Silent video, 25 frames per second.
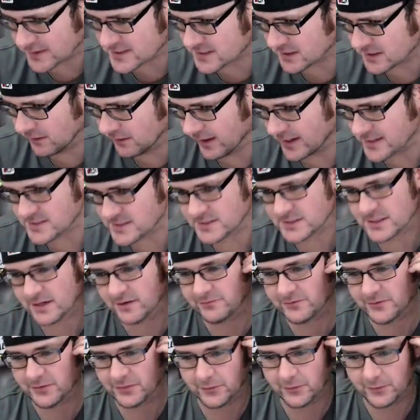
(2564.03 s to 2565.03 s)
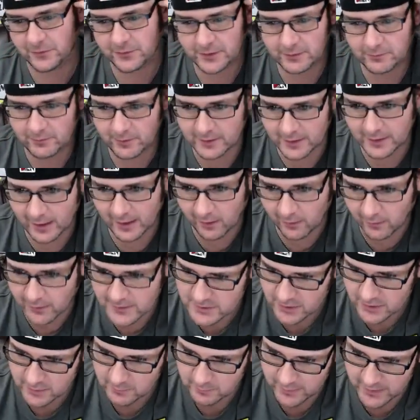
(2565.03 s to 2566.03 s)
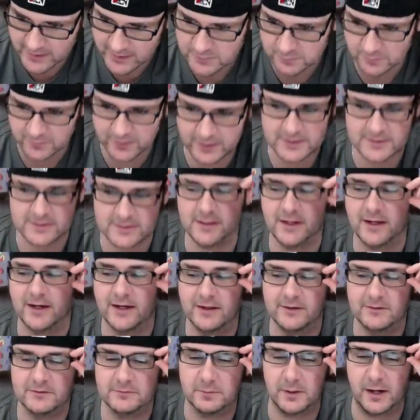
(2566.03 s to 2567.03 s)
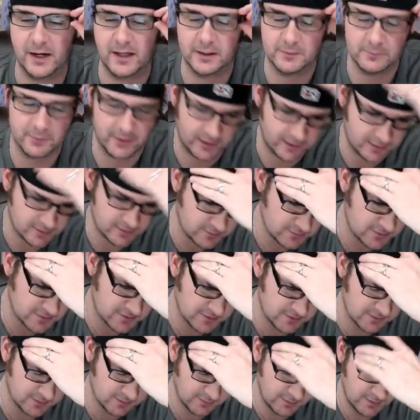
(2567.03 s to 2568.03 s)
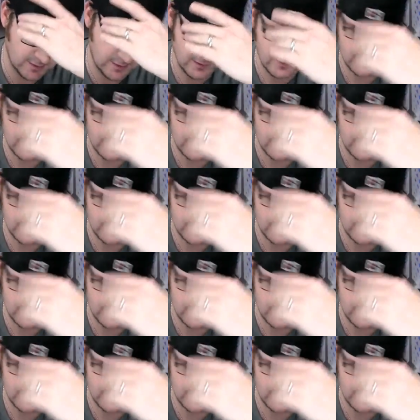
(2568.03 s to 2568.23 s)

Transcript: Target still has stuff at 30 right now. I saw the base plates today. The poly bags are still